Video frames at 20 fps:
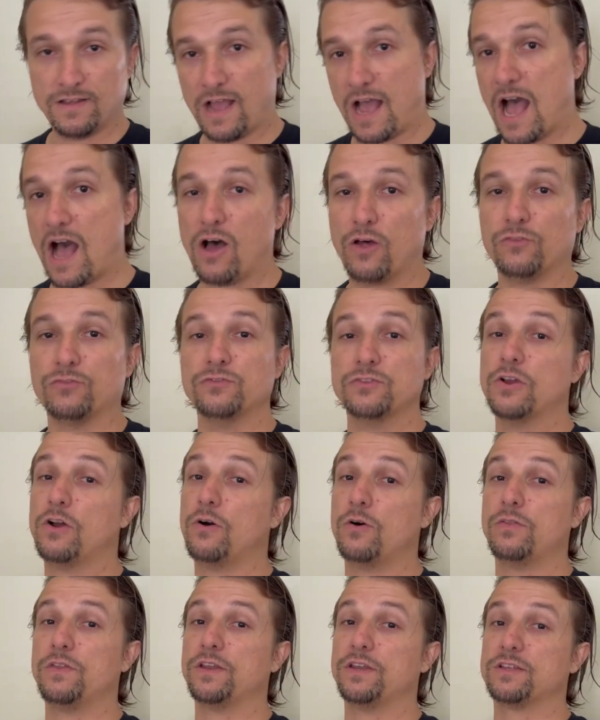I'll
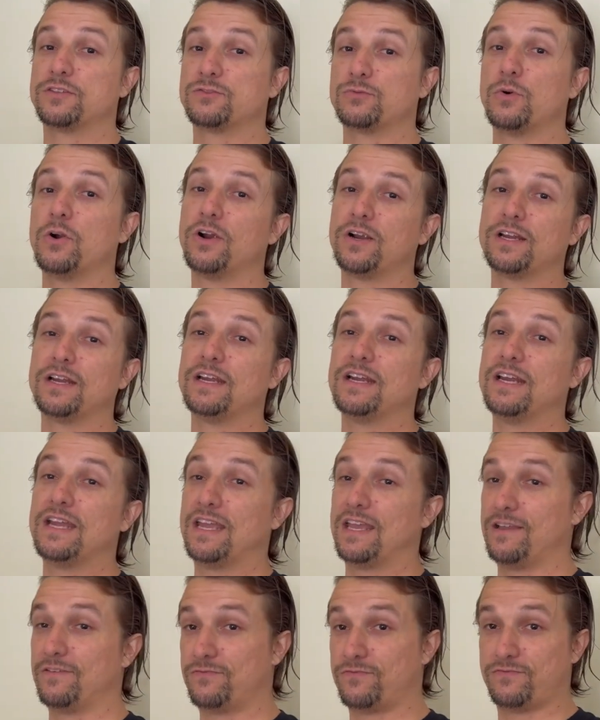know that it's working
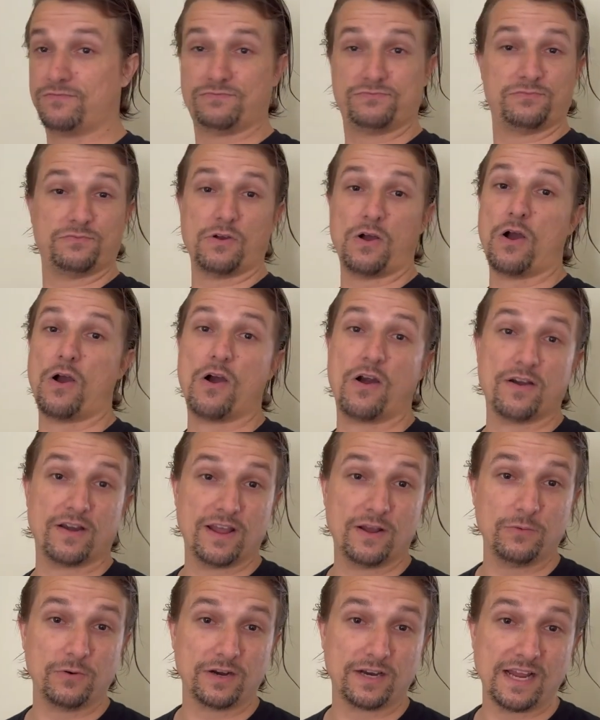if our
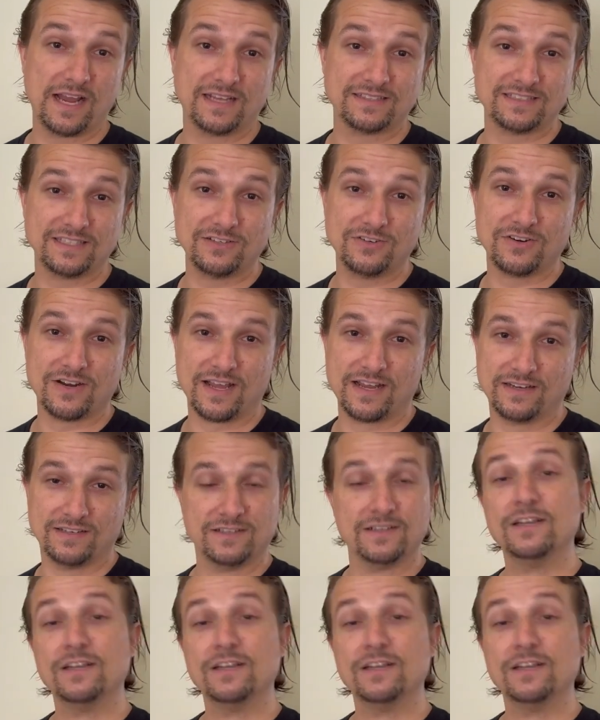network has internet.